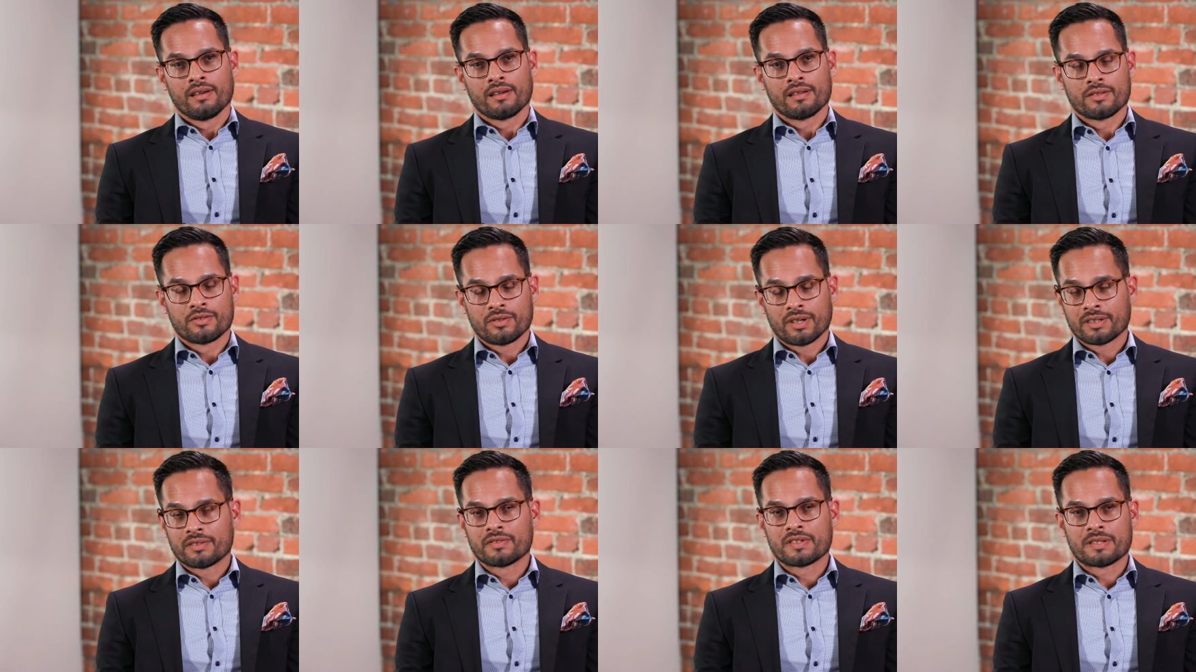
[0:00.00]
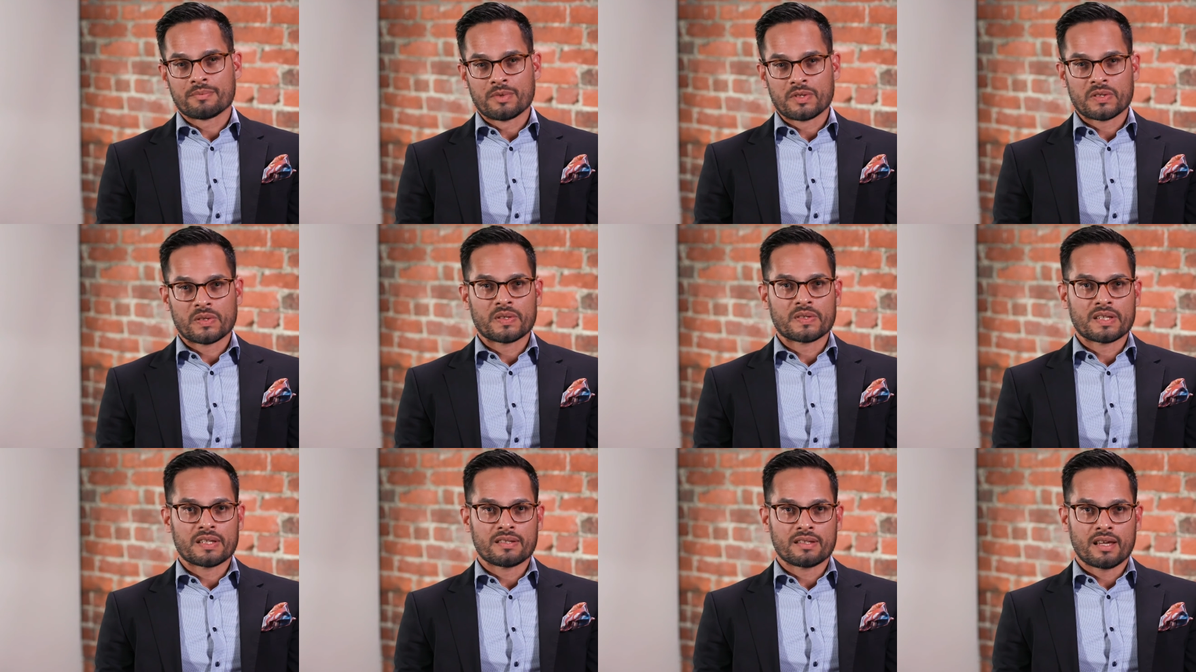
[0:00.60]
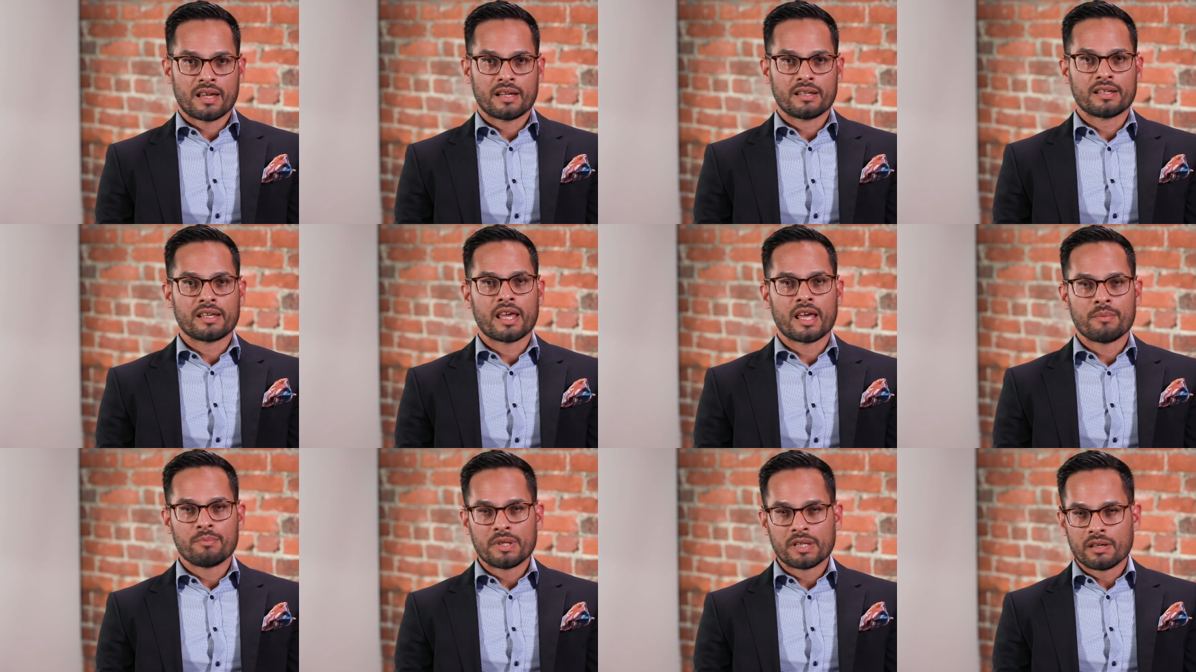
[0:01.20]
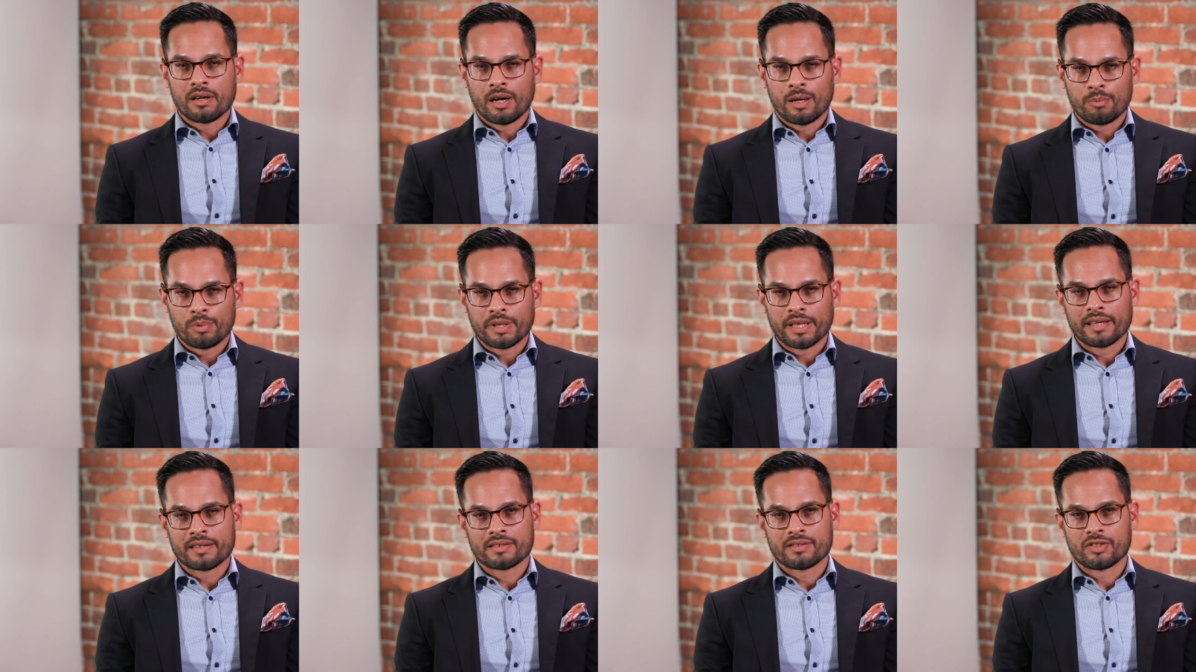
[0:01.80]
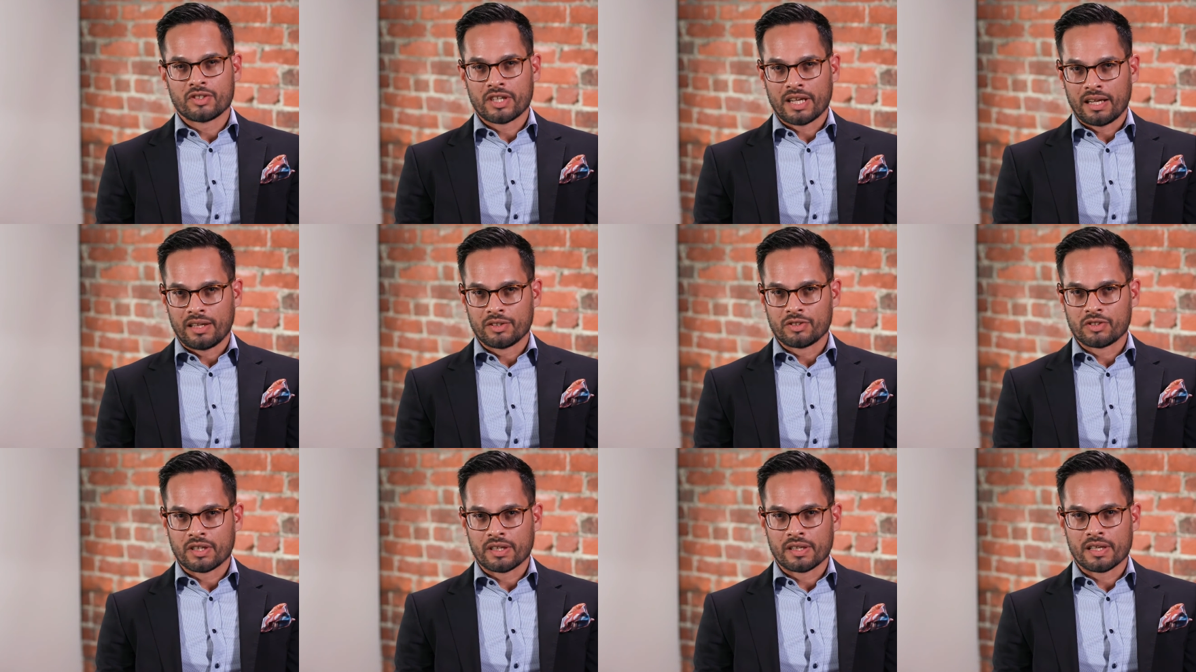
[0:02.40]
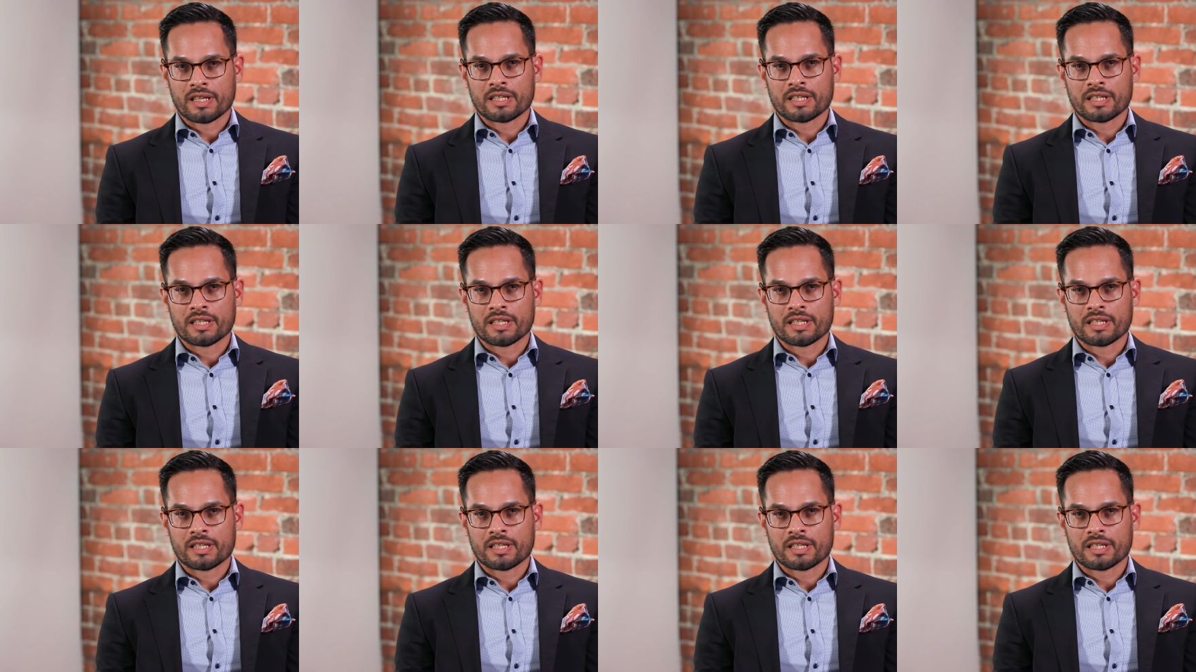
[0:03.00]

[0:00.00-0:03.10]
Constructive dismissal, as I said, can be complex and challenging,